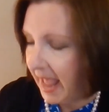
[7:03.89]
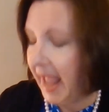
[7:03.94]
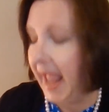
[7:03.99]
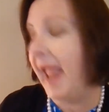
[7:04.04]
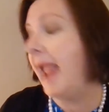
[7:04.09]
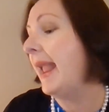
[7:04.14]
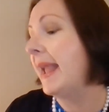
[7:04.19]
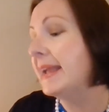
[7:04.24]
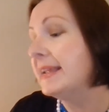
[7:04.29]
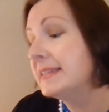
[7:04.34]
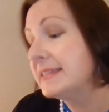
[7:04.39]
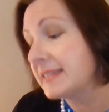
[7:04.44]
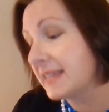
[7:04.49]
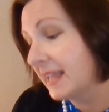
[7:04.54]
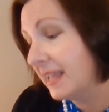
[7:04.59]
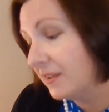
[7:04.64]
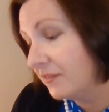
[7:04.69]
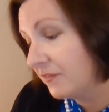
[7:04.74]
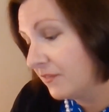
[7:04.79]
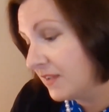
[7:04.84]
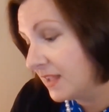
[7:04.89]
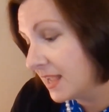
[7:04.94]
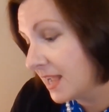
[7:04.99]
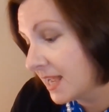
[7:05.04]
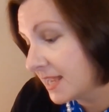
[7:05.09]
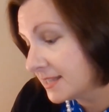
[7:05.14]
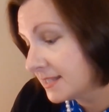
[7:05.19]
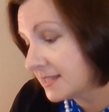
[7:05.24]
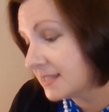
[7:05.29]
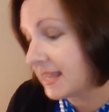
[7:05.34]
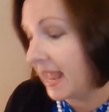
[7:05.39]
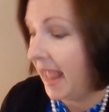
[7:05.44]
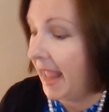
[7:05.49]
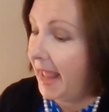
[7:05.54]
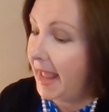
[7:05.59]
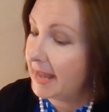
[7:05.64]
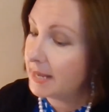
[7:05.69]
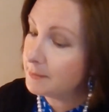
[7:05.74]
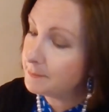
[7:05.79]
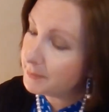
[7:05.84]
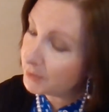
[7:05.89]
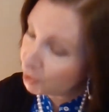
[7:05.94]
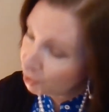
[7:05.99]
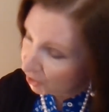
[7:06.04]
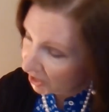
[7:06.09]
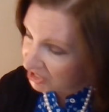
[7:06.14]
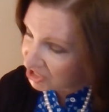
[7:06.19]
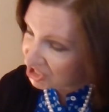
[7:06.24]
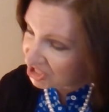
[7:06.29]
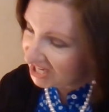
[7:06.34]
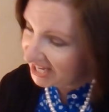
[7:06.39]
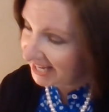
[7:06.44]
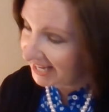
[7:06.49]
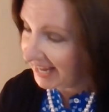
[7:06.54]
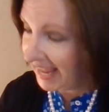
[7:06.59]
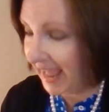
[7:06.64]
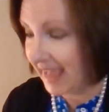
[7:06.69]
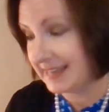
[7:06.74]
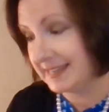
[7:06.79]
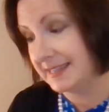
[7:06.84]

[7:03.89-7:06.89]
and envious and begrudging and